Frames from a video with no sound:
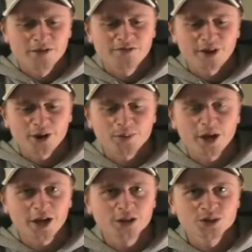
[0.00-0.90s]
Fair
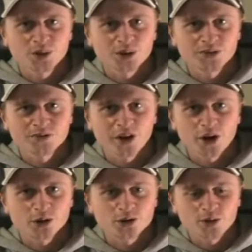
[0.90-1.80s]
maids or
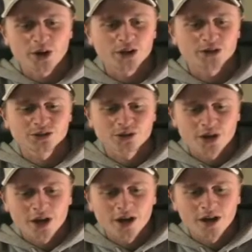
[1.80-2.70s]
fair trades?
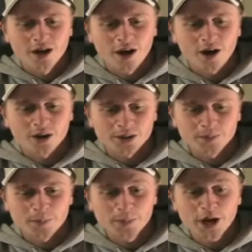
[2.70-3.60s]
Oh,
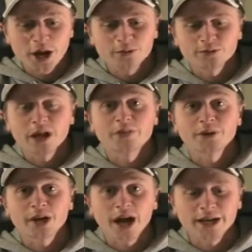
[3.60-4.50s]
and be careful out
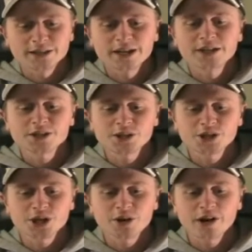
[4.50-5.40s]
there, guys. National
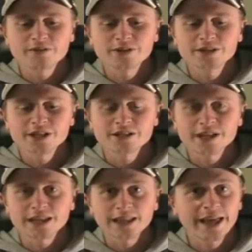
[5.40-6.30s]
Geographic says
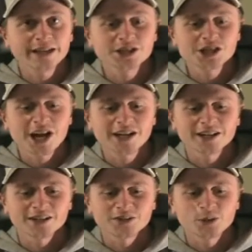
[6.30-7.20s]
that, like
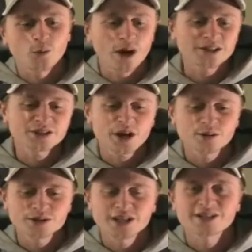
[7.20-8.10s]
China, the West
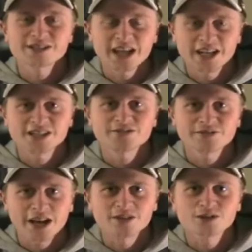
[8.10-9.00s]
Coast has tens
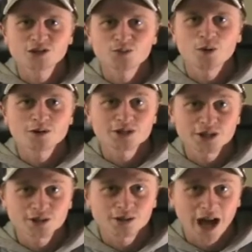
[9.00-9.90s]
of thousands more
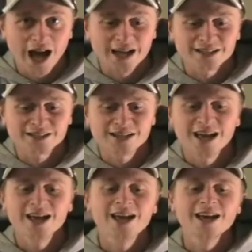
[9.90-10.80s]
single guys
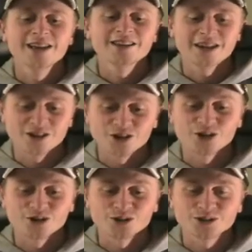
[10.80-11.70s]
than
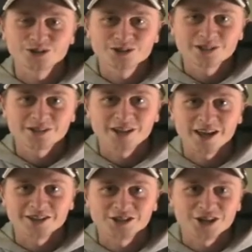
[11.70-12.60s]
girls.
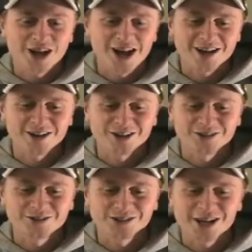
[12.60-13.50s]
Unlike
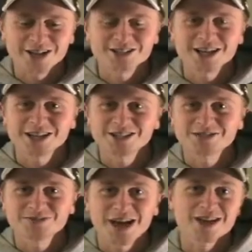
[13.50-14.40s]
Chicago, which has tens
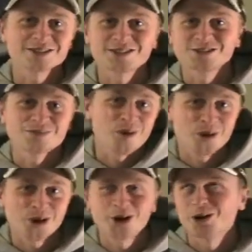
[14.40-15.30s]
of thousands
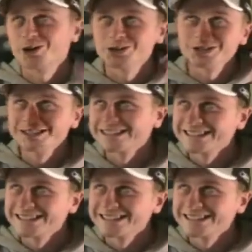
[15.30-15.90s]
more girls.